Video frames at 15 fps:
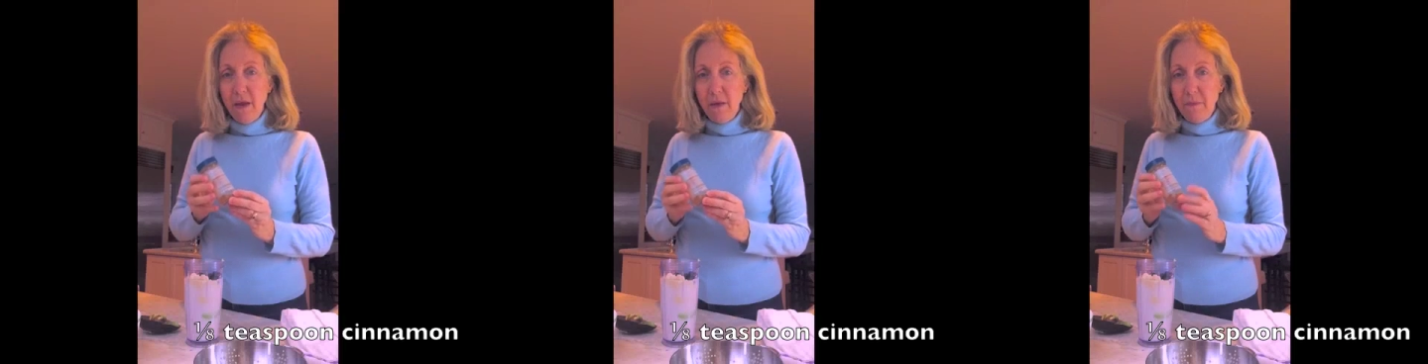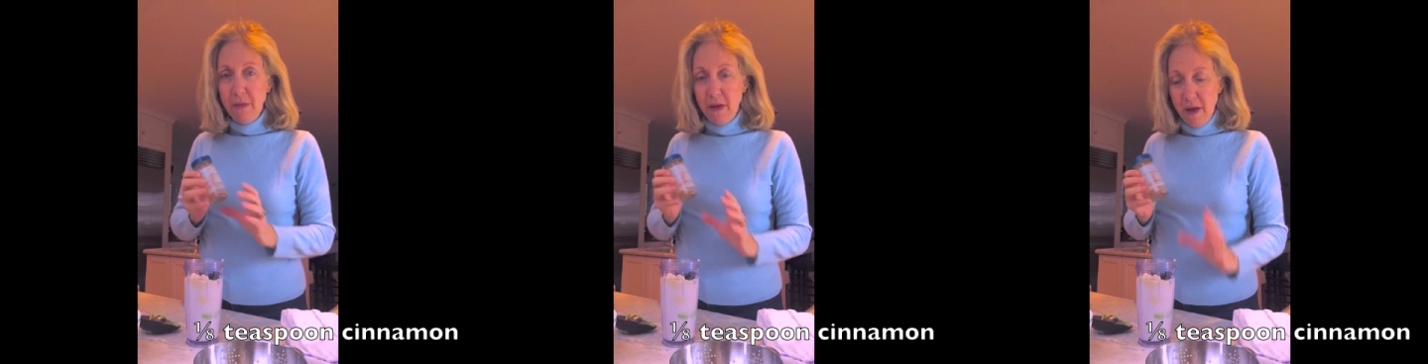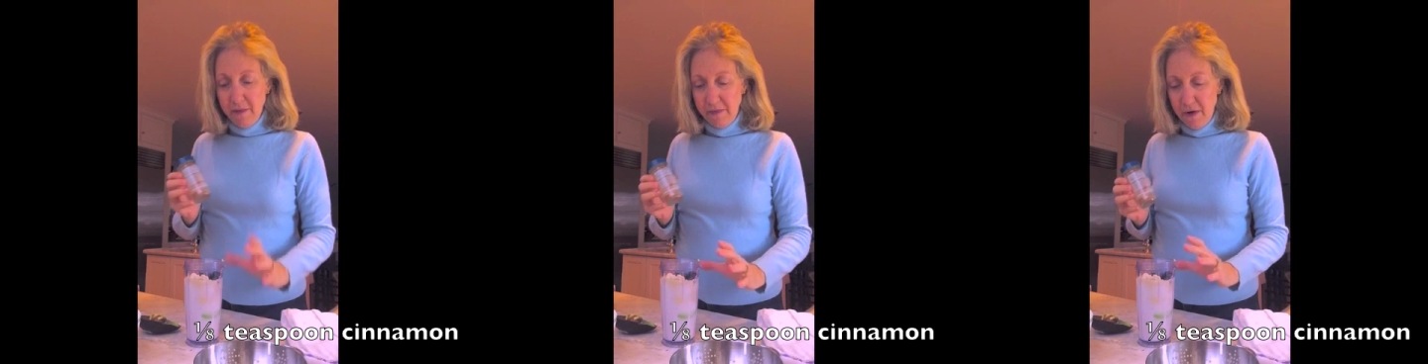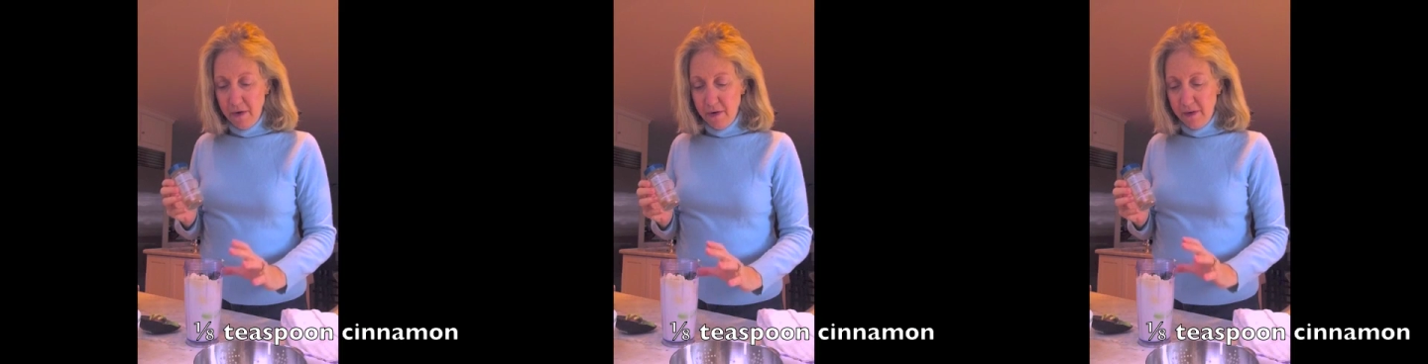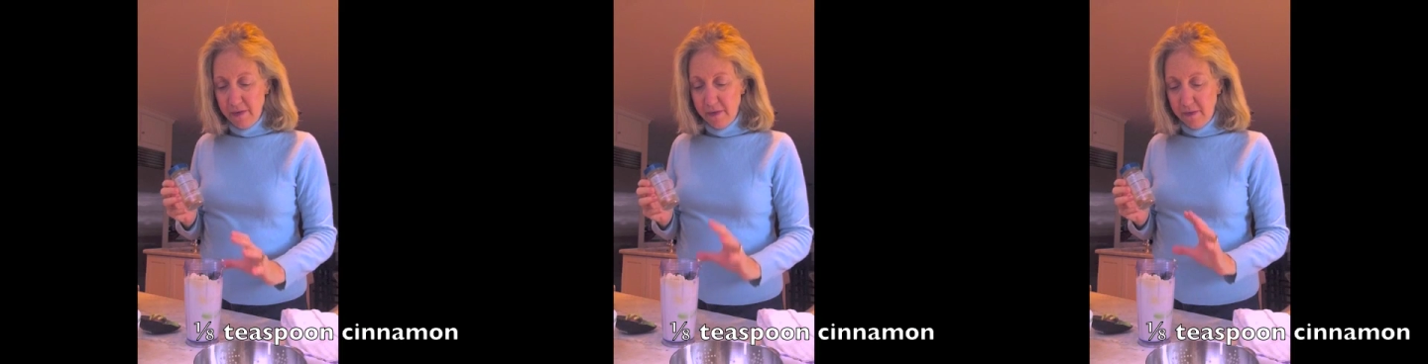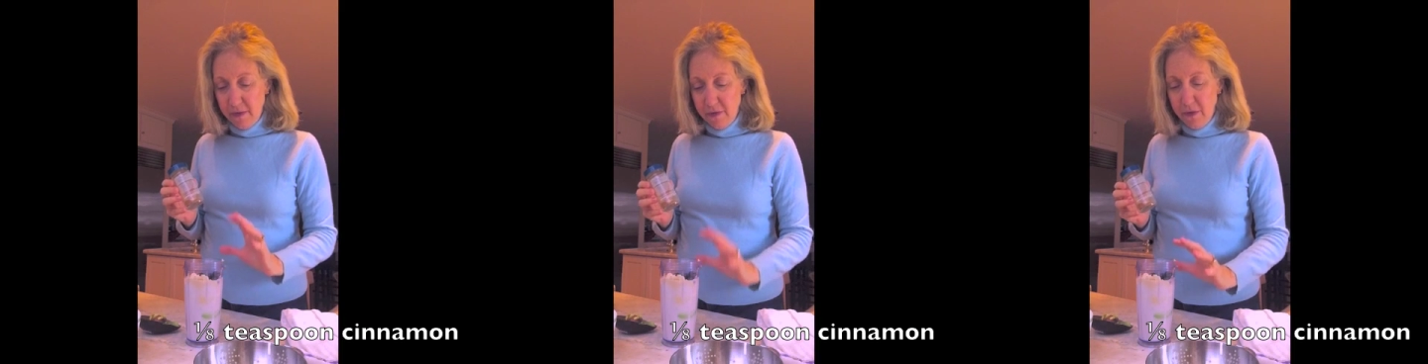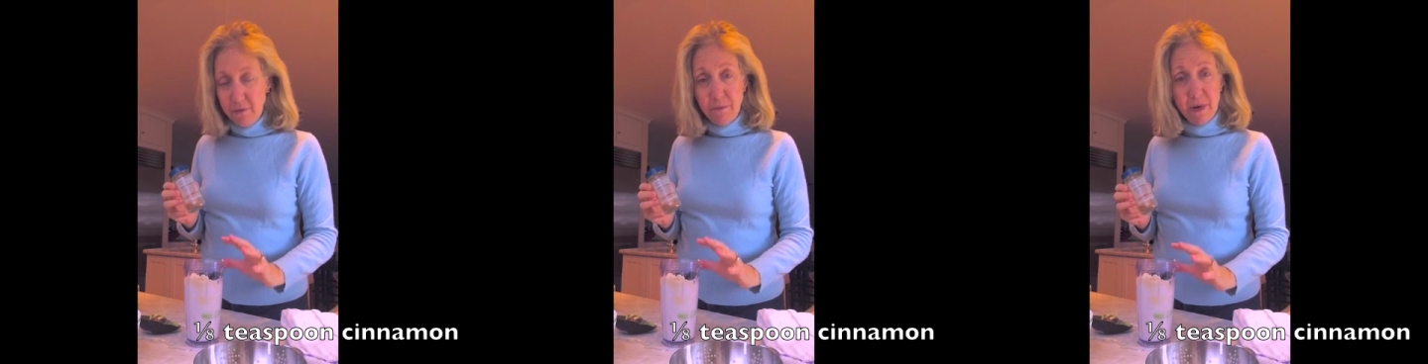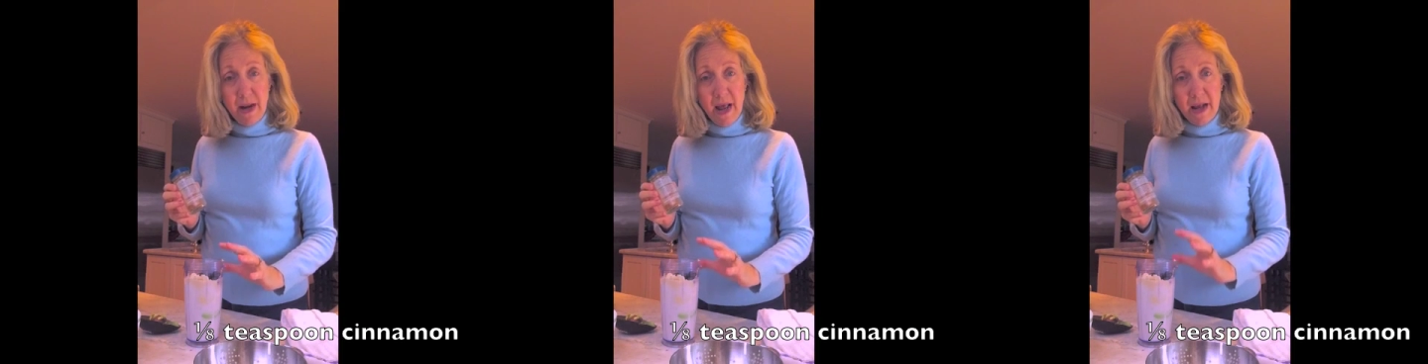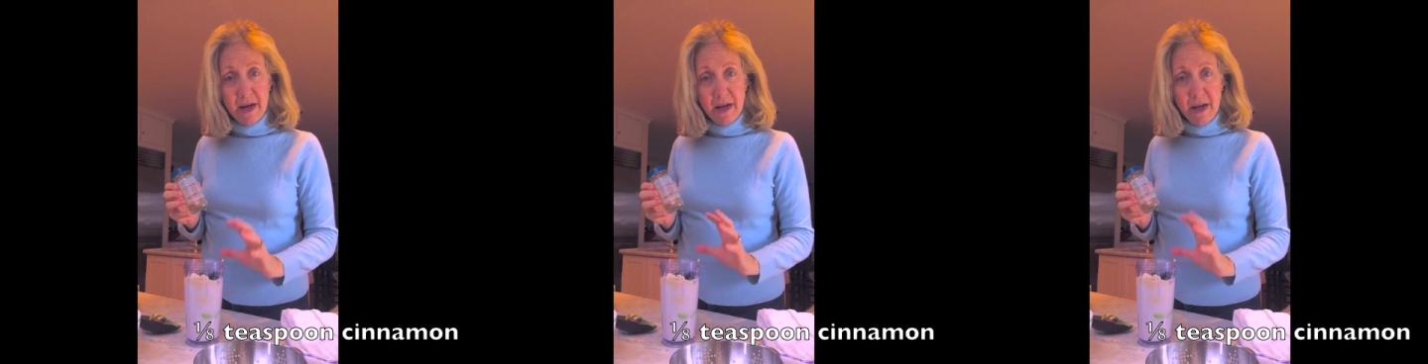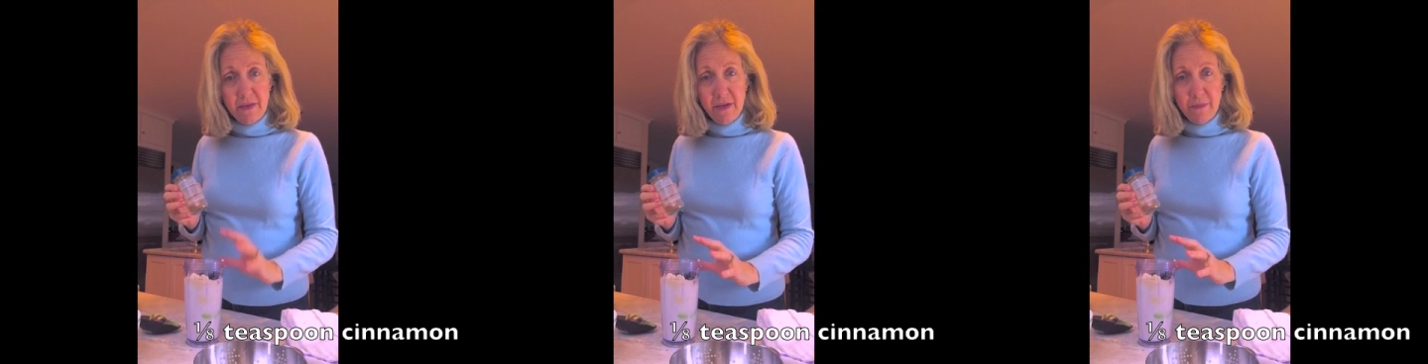because there is the
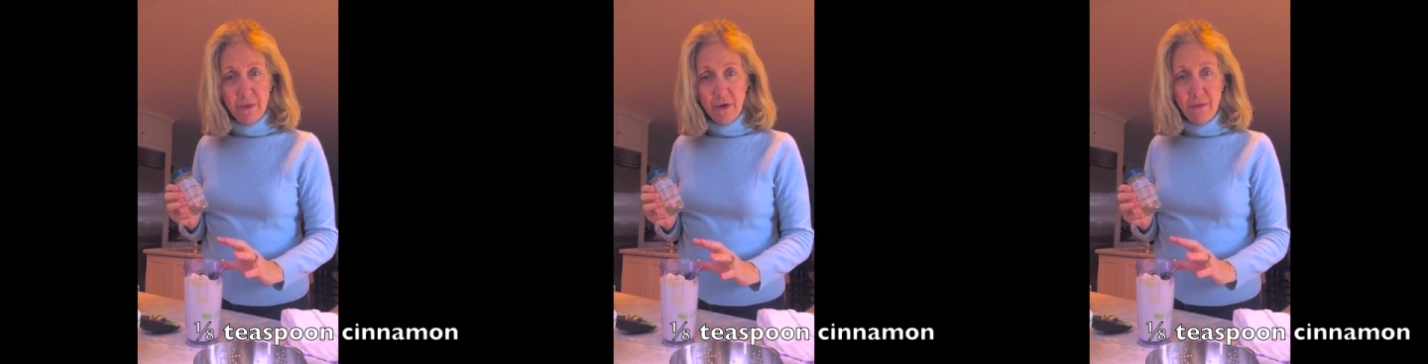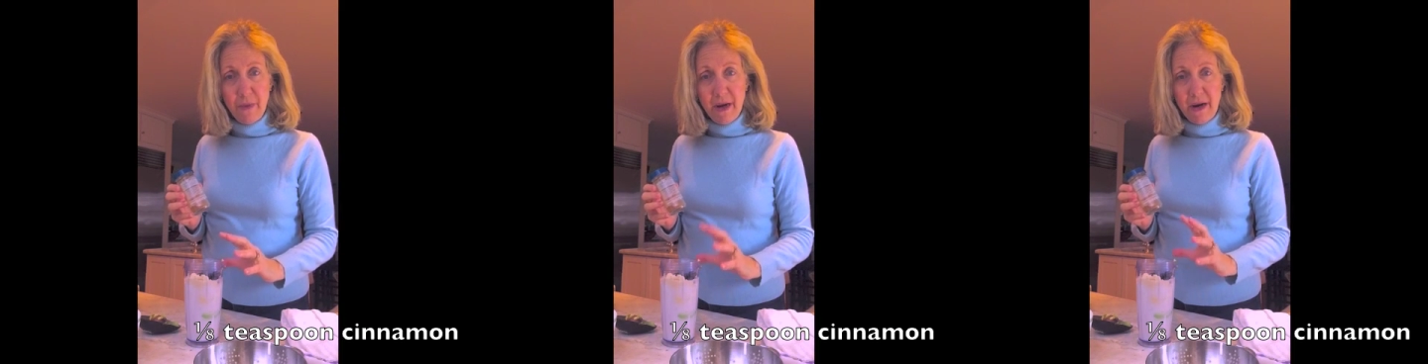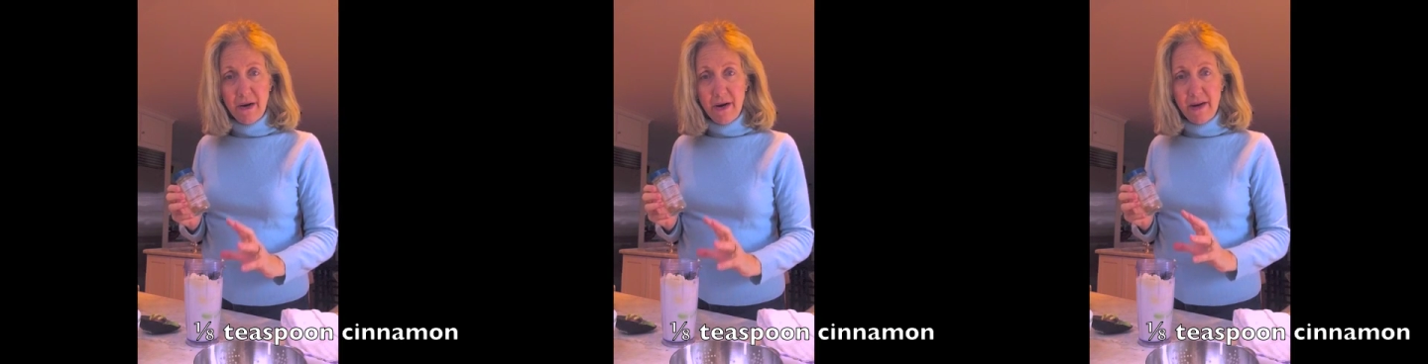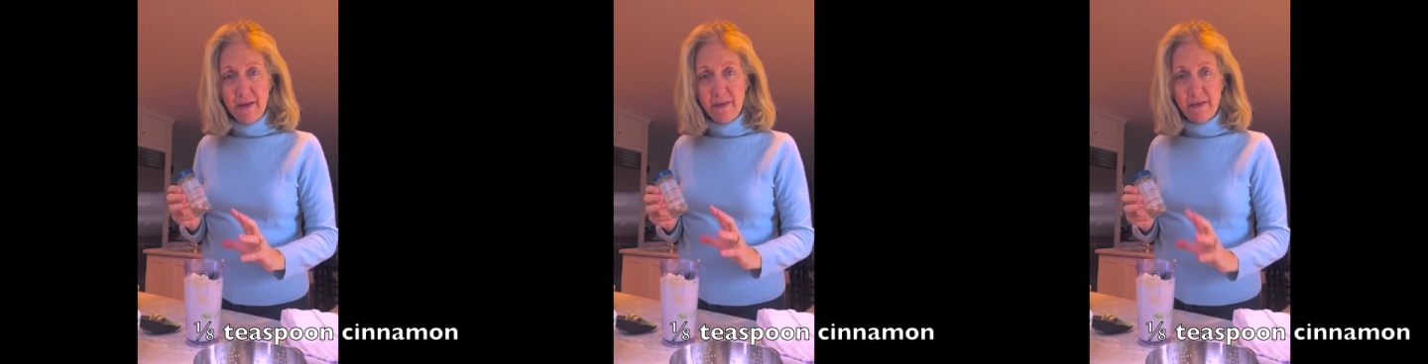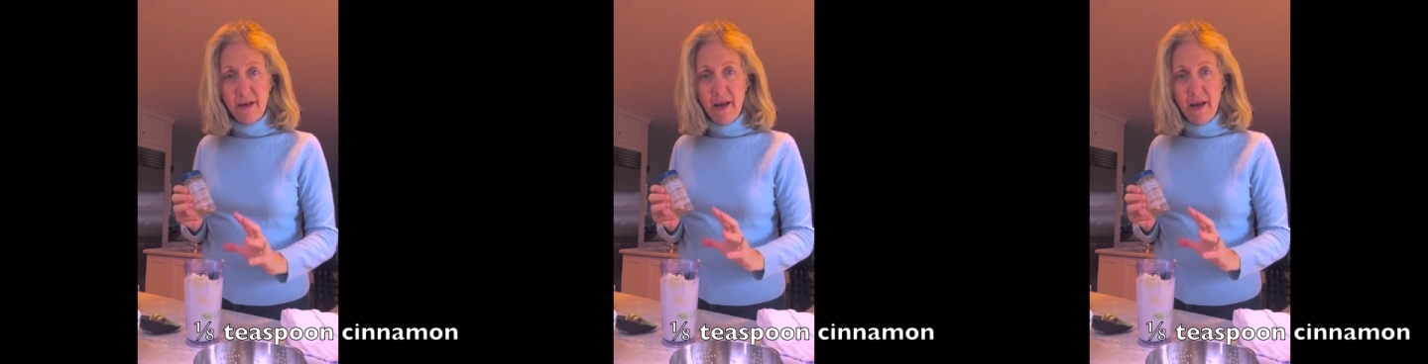banana and the blueberries,